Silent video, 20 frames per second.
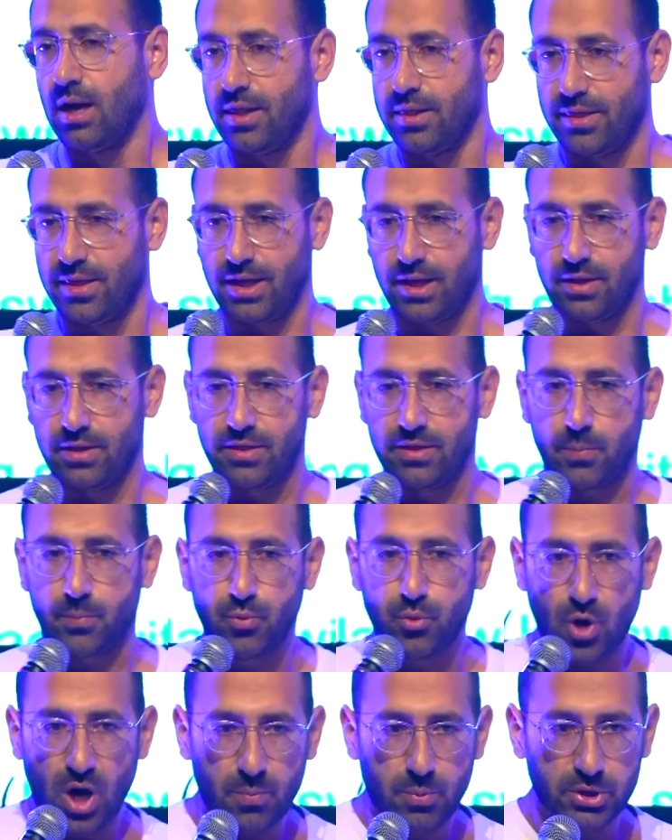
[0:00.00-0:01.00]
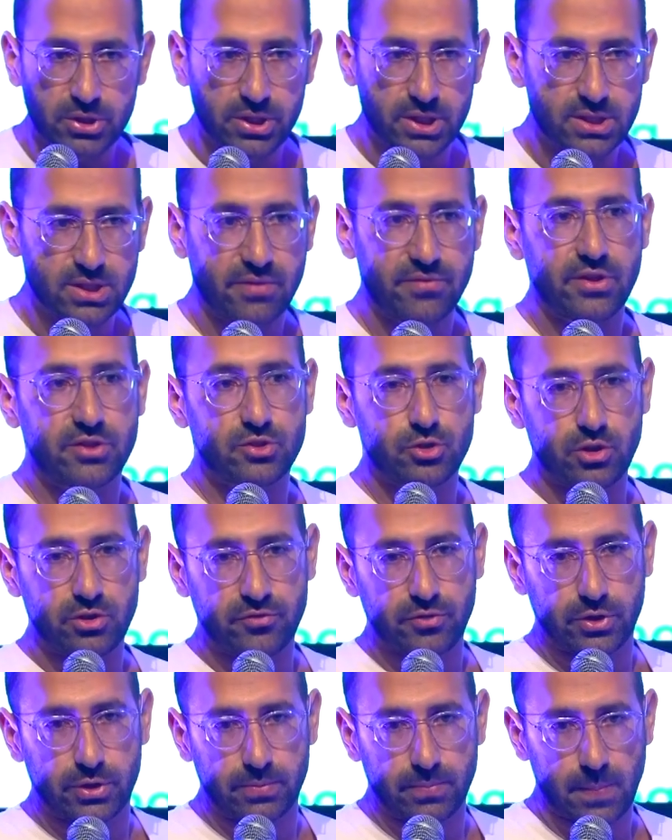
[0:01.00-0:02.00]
the properties of the server.